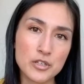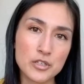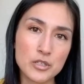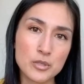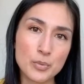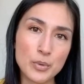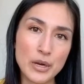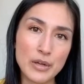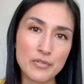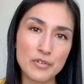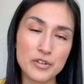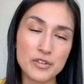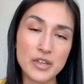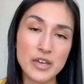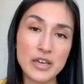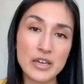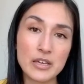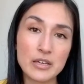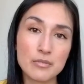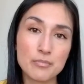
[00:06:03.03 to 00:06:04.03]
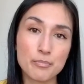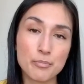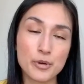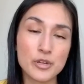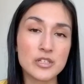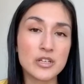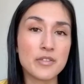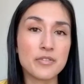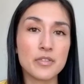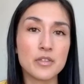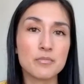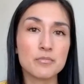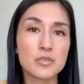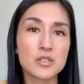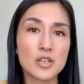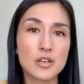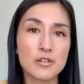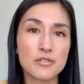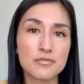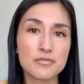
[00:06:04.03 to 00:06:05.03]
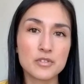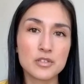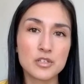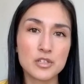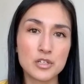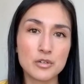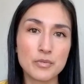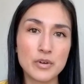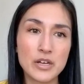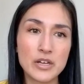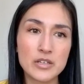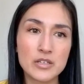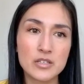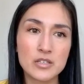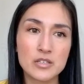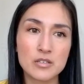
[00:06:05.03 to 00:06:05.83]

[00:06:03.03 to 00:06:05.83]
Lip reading: whenever they present themselves to us,